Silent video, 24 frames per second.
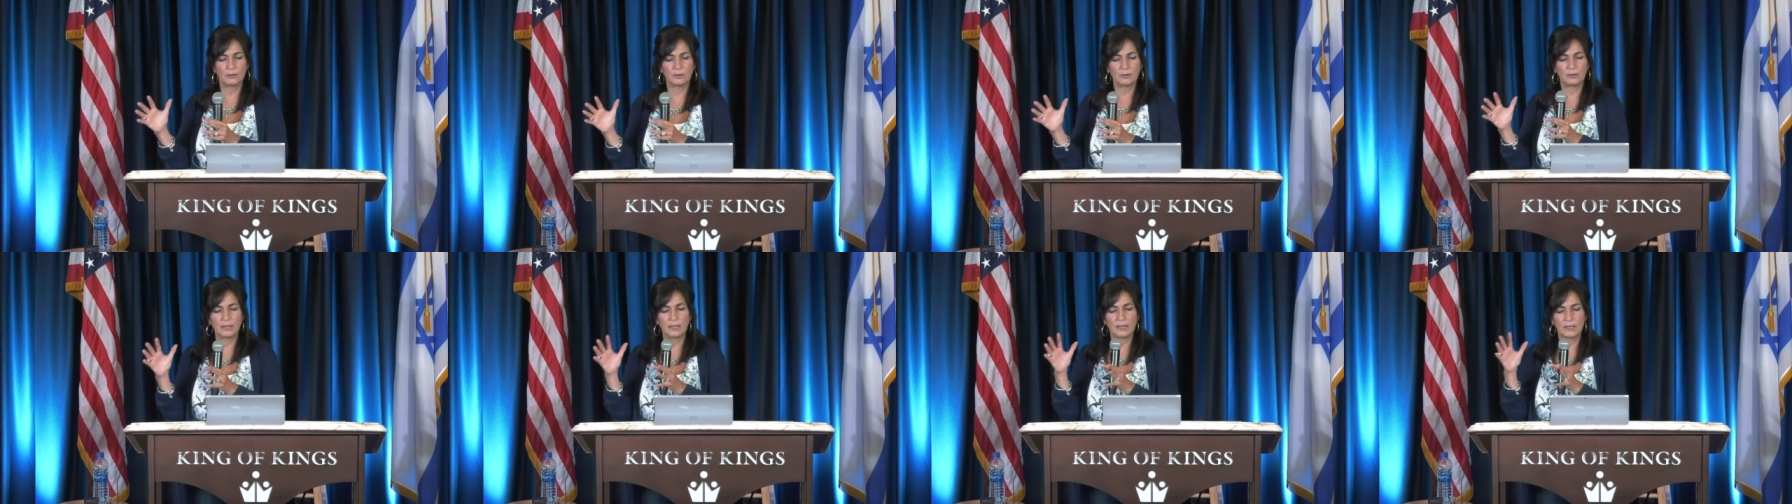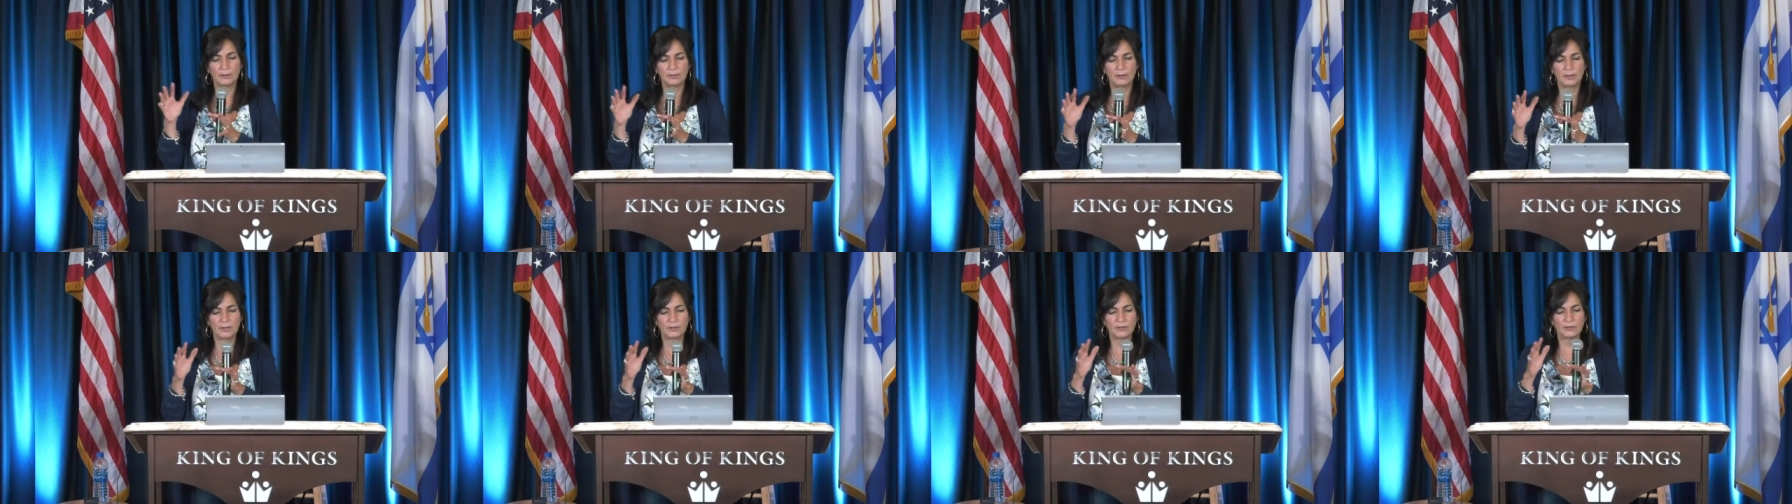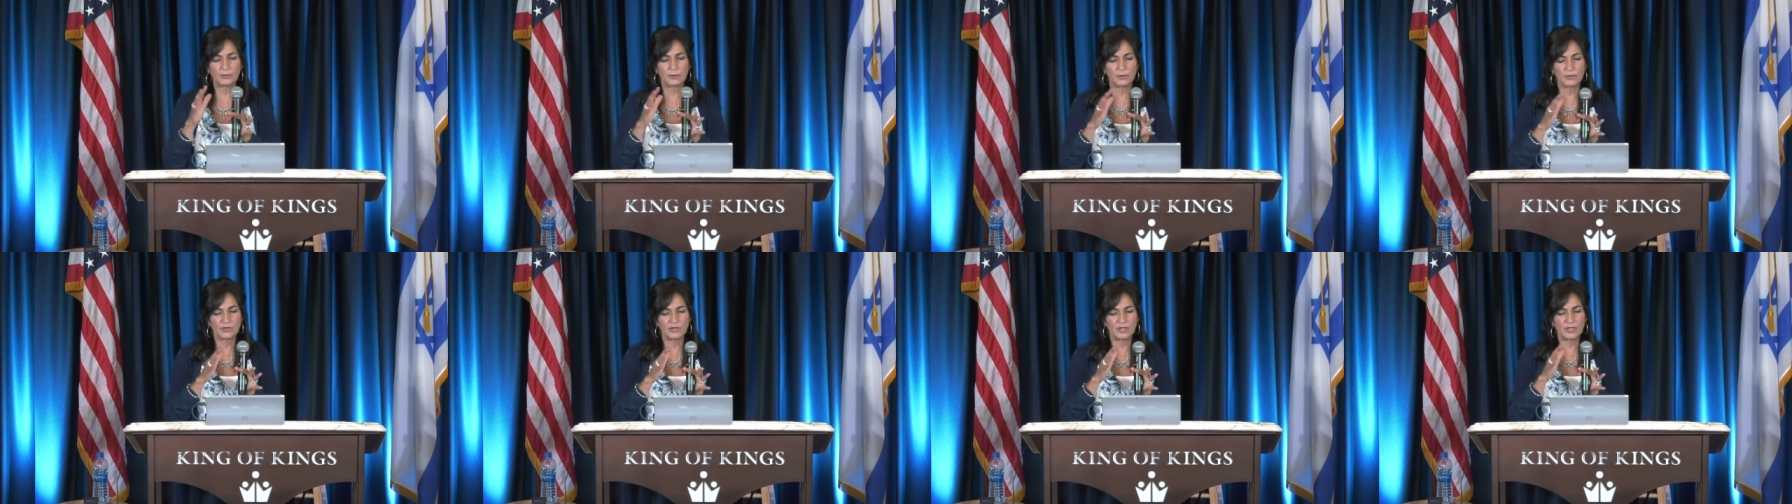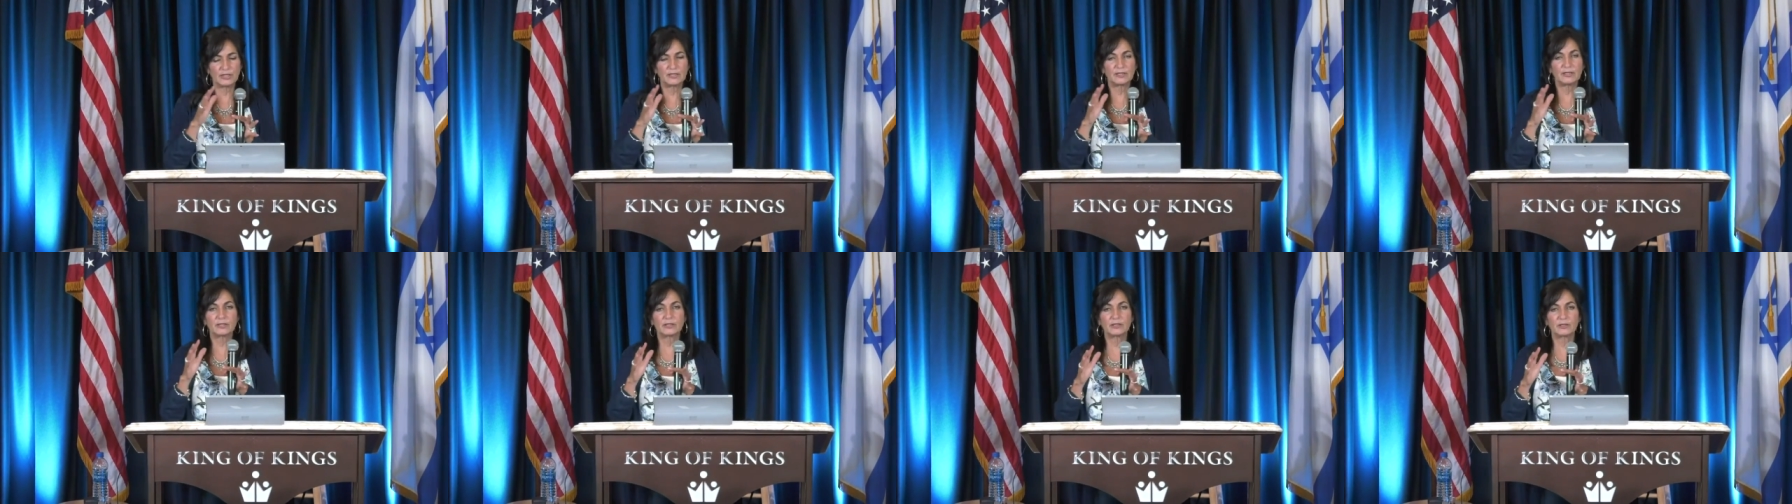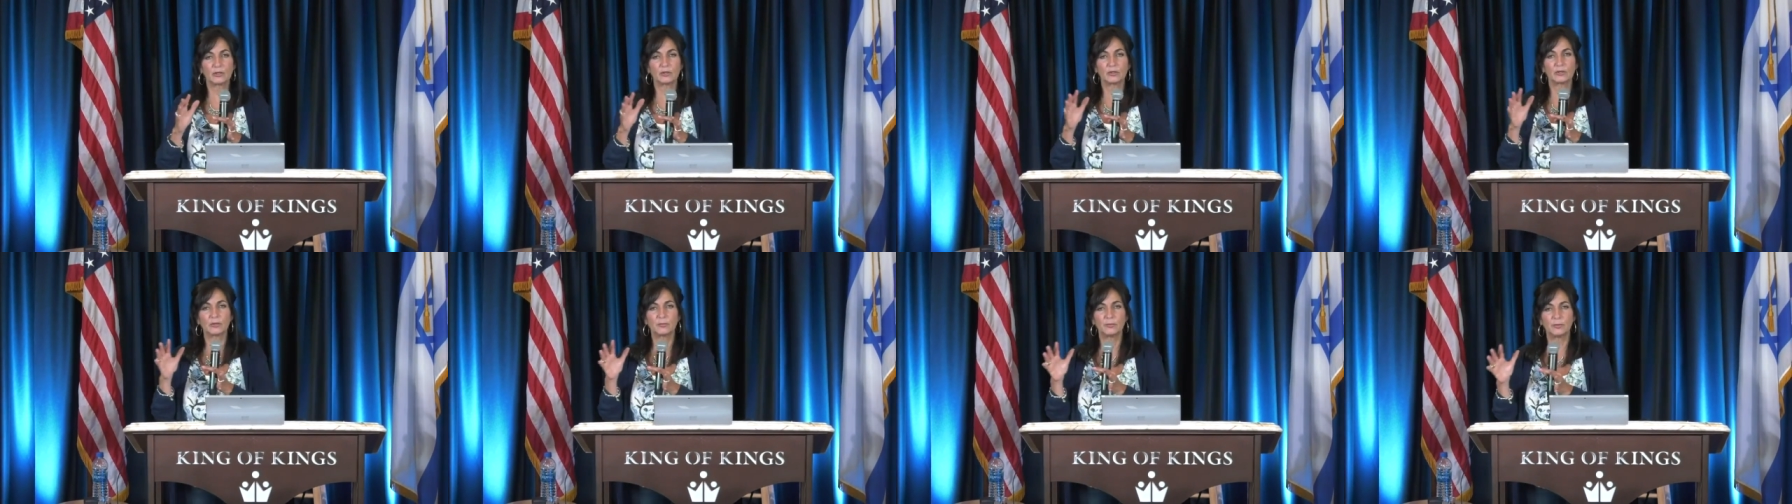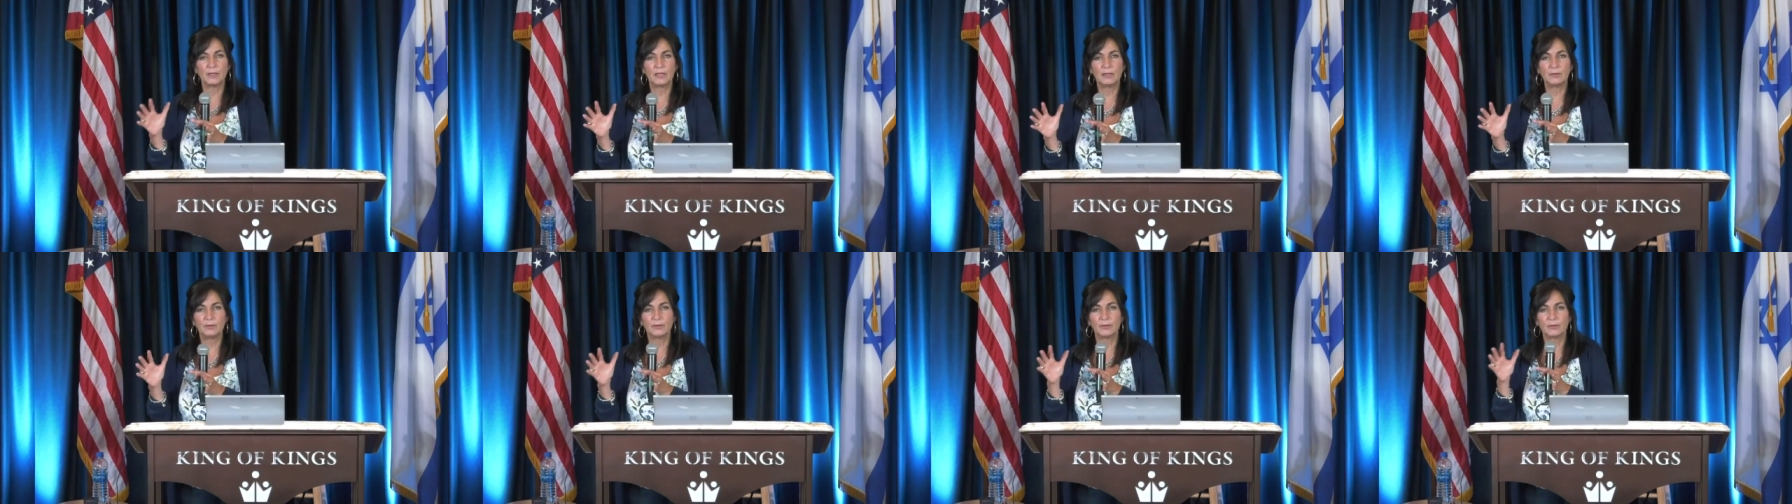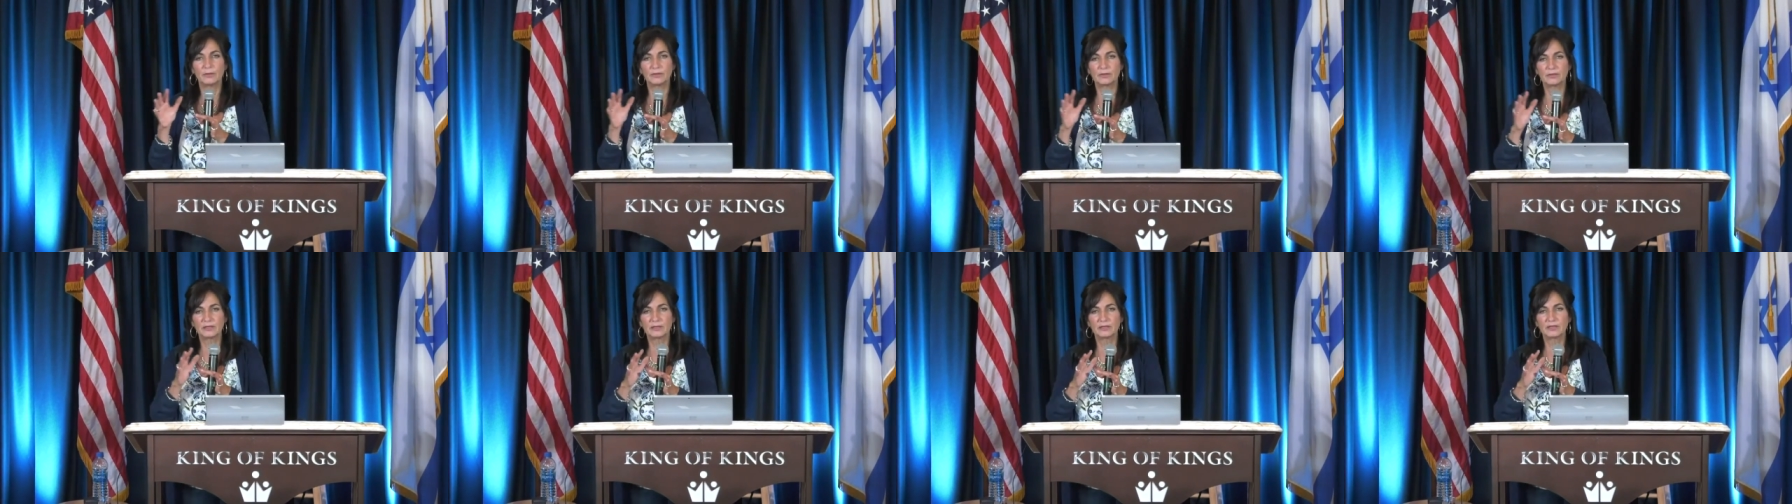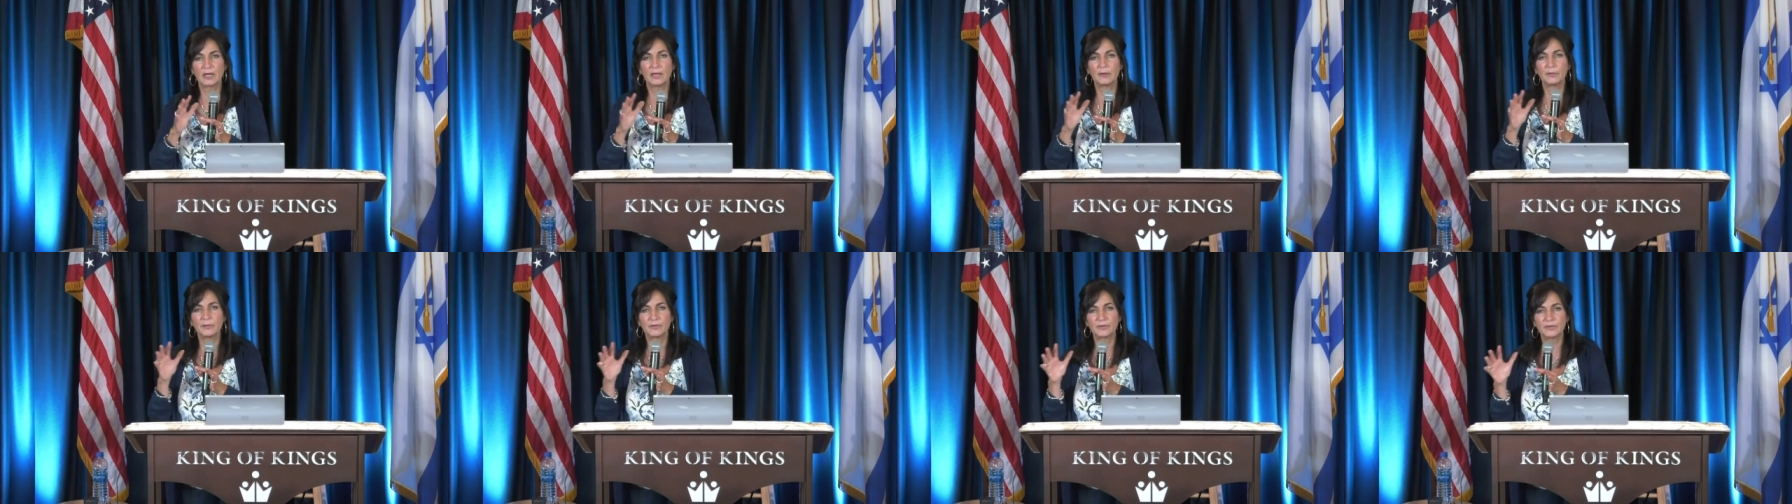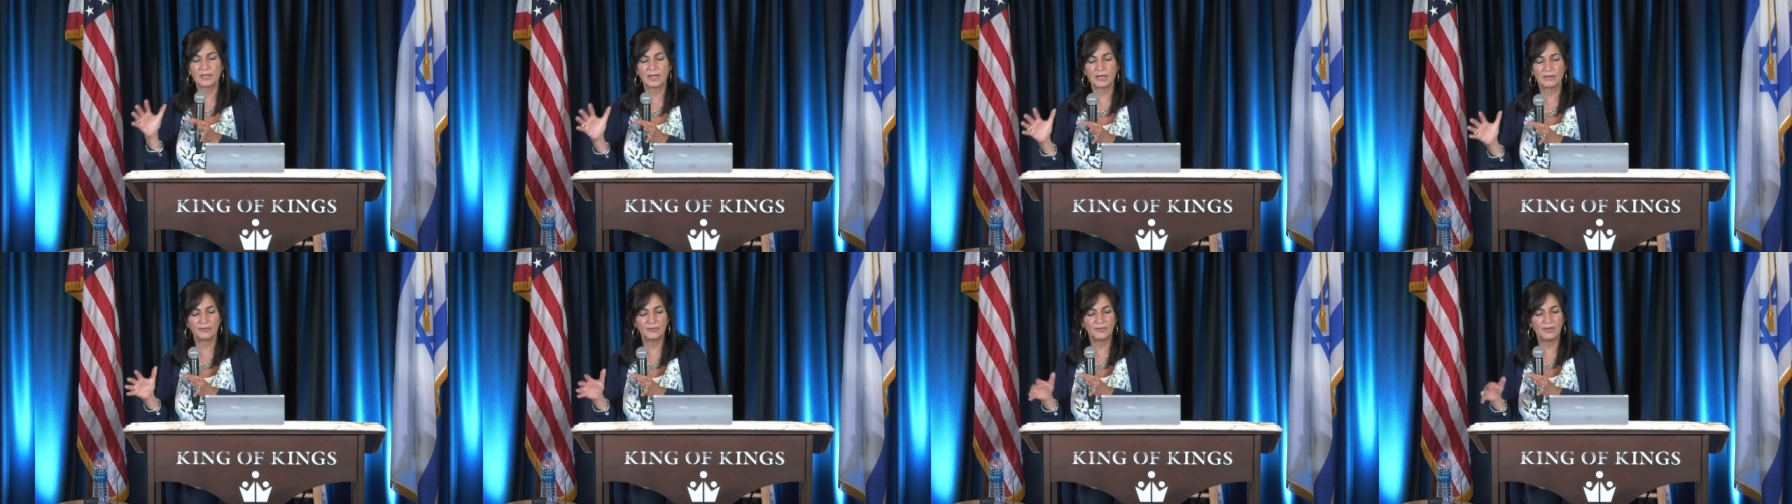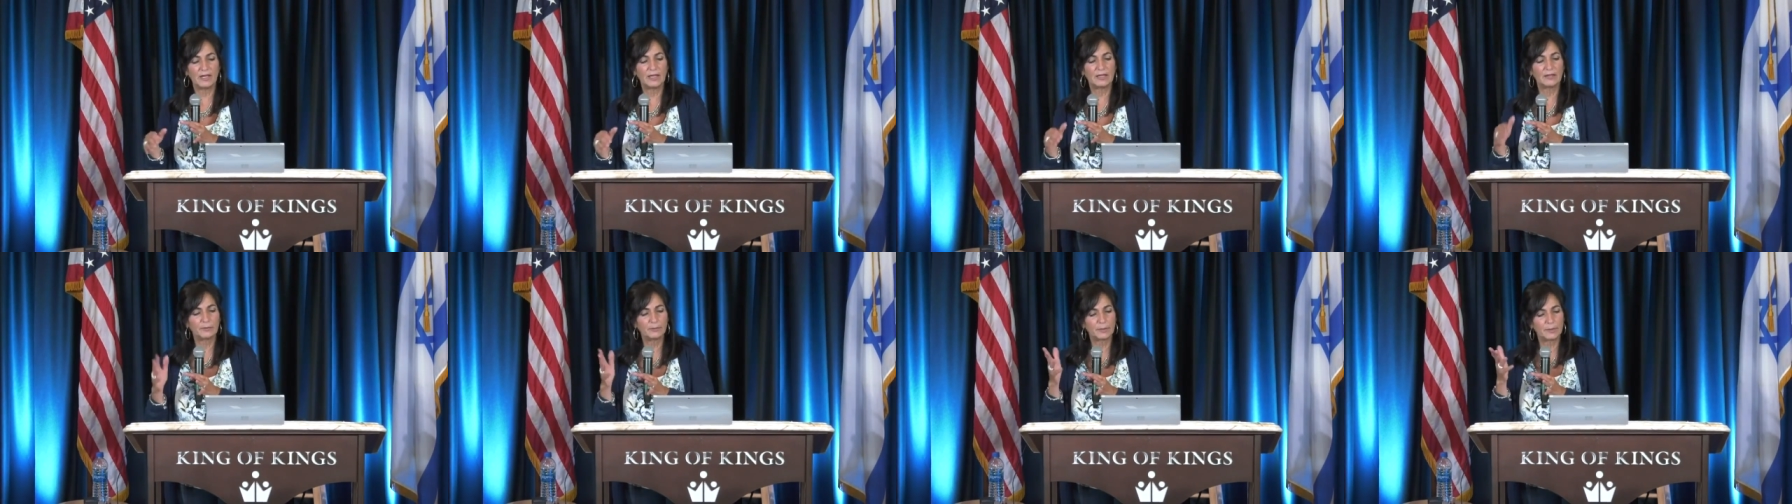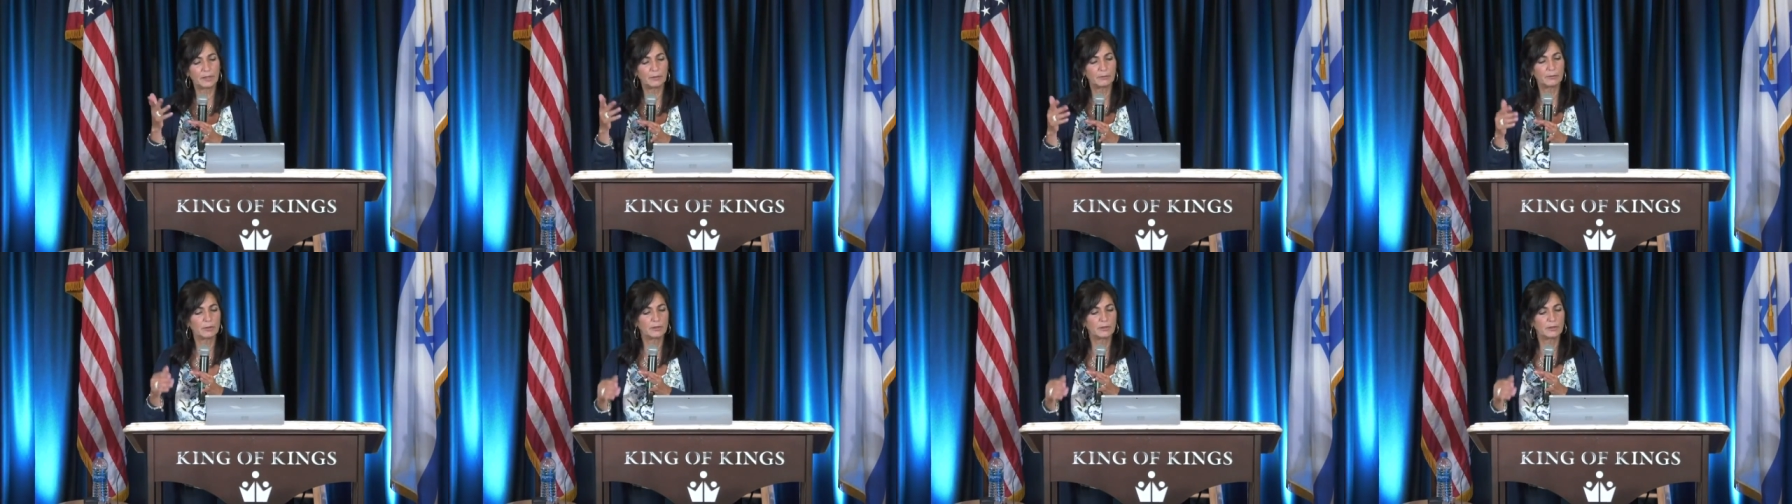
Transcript: all the areas where Jesus told the people, his disciples, to have faith.